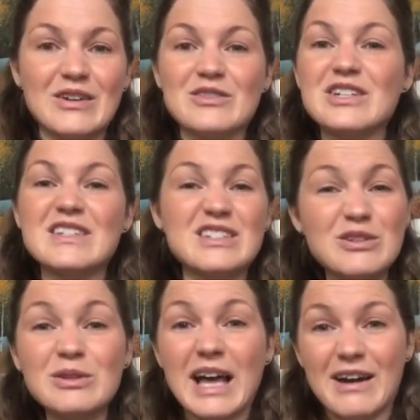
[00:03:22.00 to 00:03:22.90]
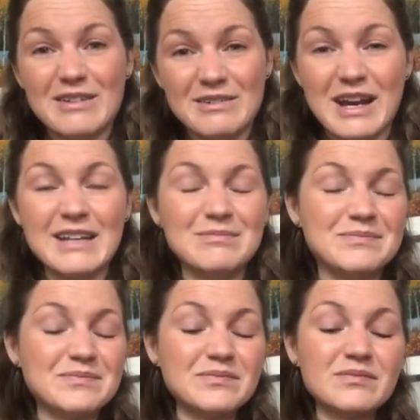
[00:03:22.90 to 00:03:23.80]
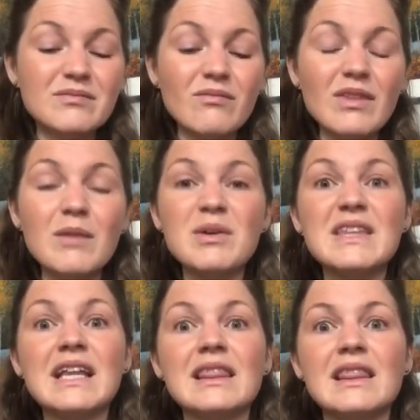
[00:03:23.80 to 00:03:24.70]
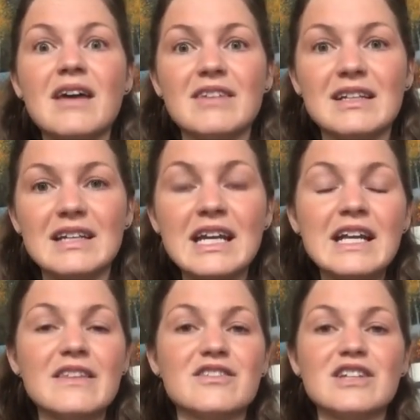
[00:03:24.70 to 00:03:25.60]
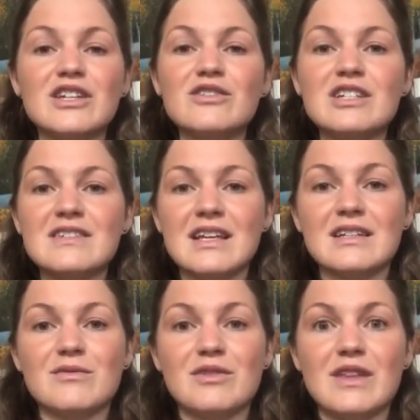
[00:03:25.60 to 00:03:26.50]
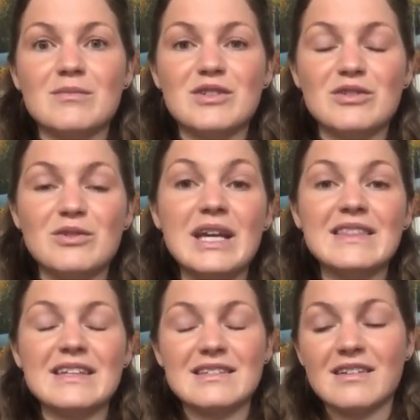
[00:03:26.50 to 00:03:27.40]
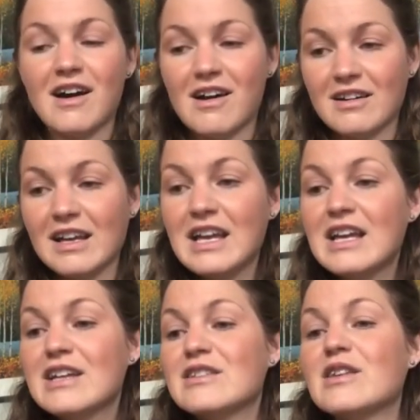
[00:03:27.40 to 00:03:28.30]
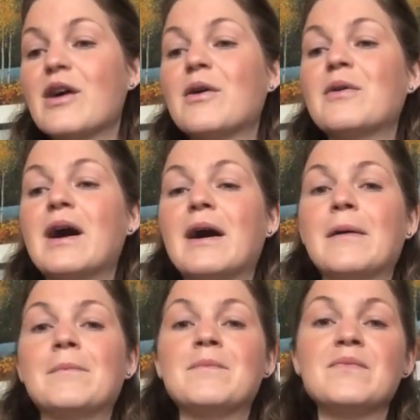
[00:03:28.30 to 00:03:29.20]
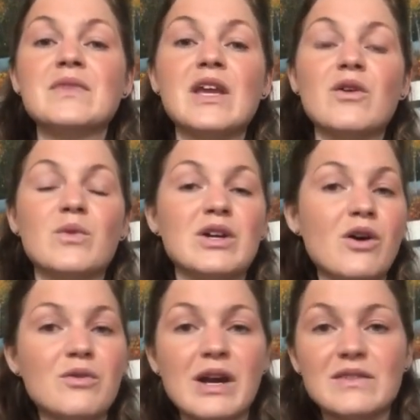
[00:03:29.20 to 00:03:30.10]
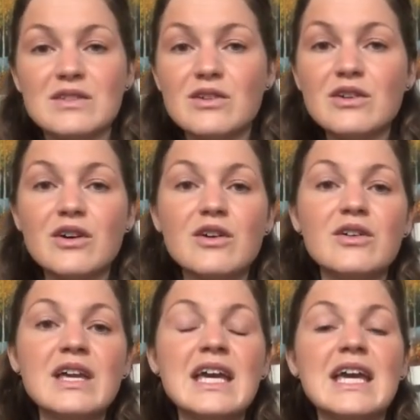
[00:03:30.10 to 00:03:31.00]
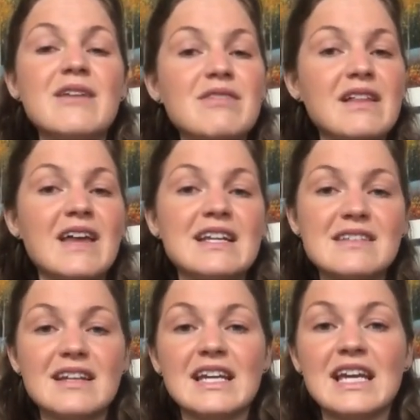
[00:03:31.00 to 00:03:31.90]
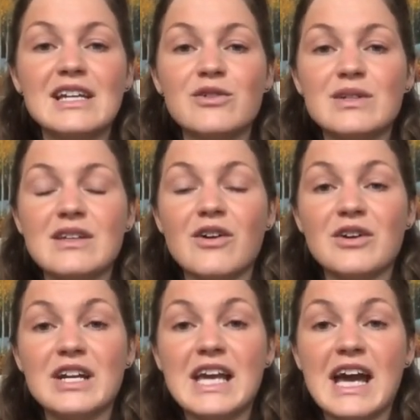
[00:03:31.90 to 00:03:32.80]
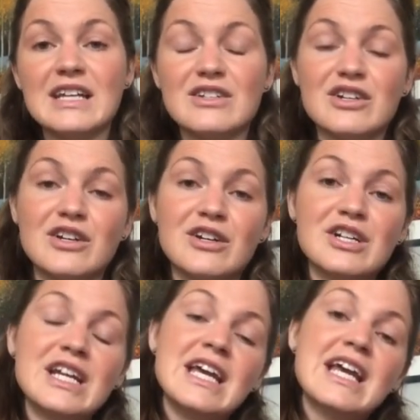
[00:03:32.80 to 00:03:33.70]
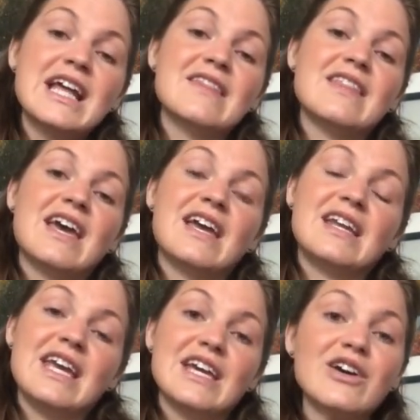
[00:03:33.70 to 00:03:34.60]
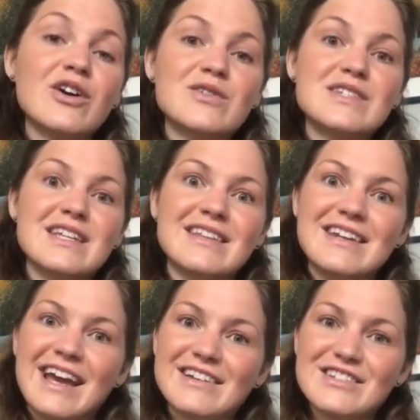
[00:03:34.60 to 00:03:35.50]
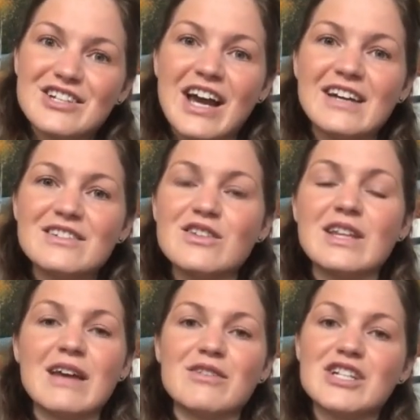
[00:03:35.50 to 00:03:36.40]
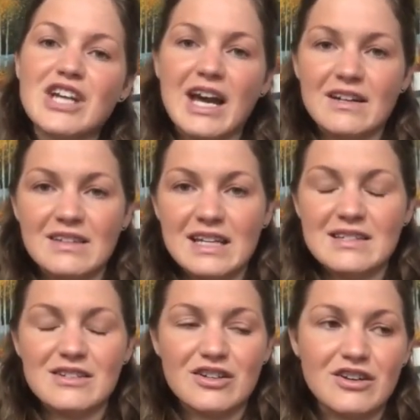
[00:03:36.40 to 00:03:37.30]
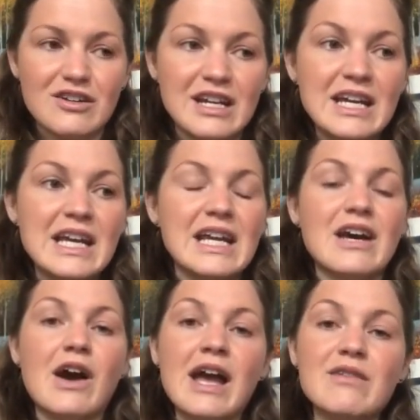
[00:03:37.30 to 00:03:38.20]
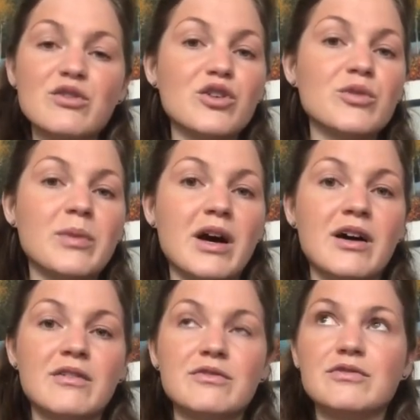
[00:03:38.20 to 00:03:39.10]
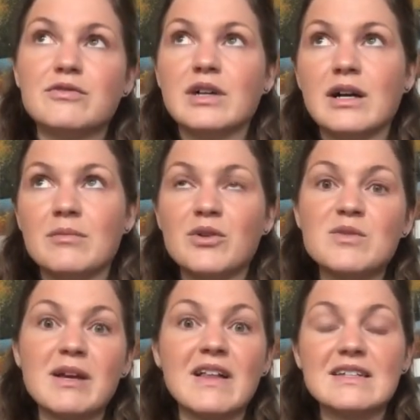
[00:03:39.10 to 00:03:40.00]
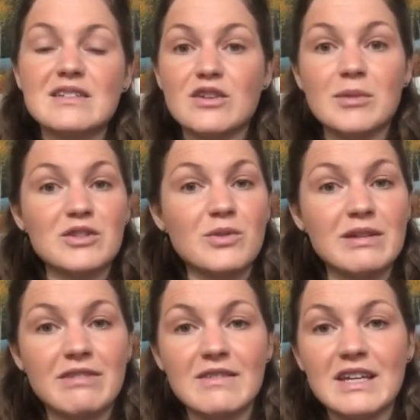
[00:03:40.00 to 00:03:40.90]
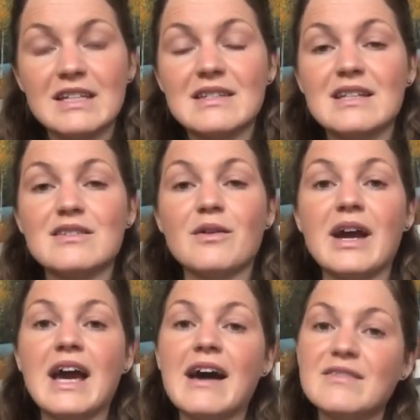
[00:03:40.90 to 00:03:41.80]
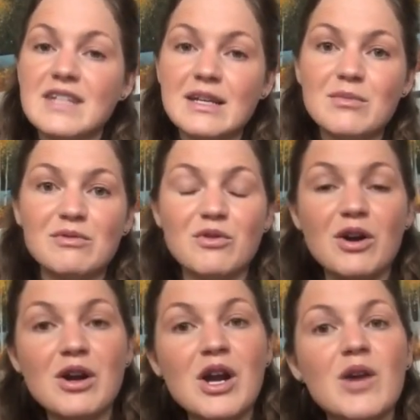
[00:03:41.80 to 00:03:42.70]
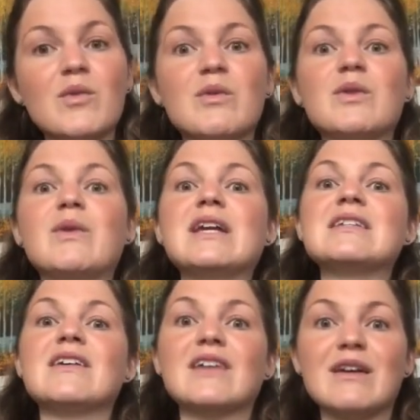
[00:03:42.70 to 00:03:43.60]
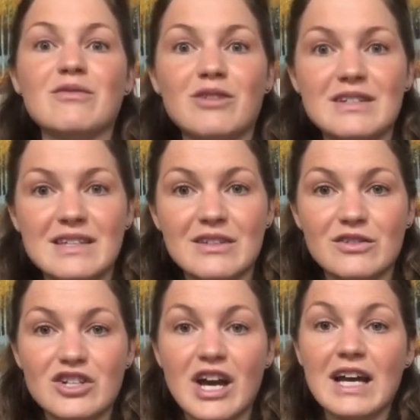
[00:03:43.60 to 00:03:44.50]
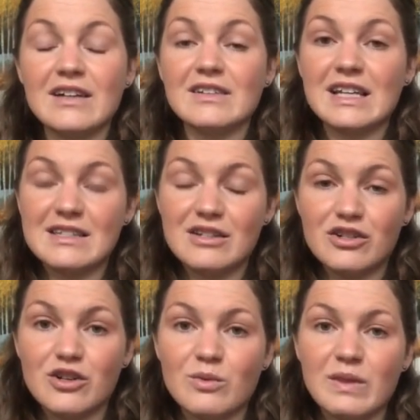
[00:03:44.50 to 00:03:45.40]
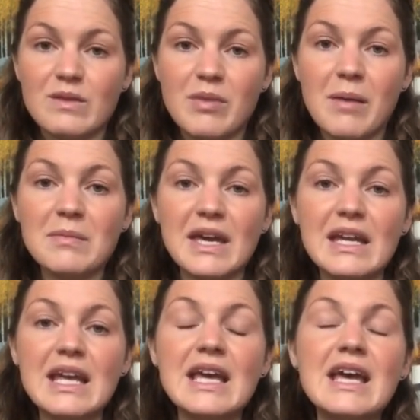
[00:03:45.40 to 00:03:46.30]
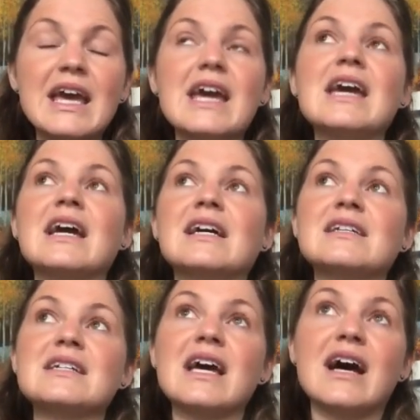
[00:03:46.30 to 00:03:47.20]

just too loud, right? But they love it. There's a huge incentive for them to hit this gong. So we go around the circle. If it lands on a kid who has already had a turn, then it goes to the next child so that every child gets a turn. Now I have a group of, most of my classes are about 25 kids, and so I have done it before where we wait till every single child gets a turn with the pumpkin, and